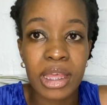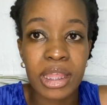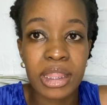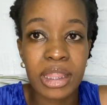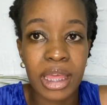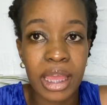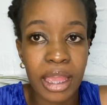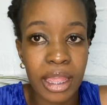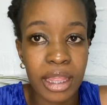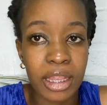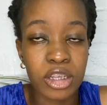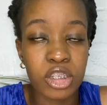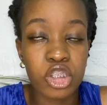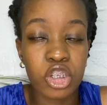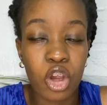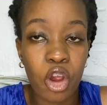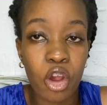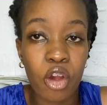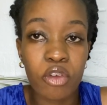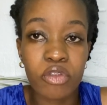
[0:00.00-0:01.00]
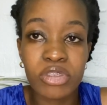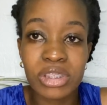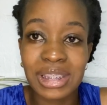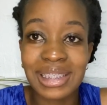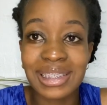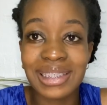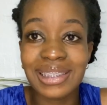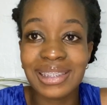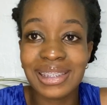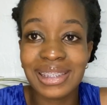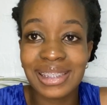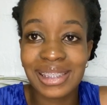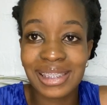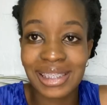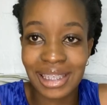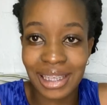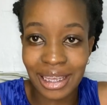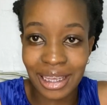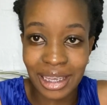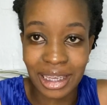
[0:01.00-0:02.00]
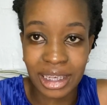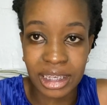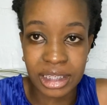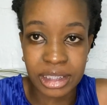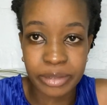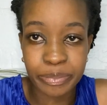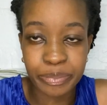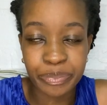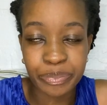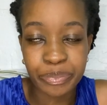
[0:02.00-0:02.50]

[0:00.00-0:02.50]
the age of 16.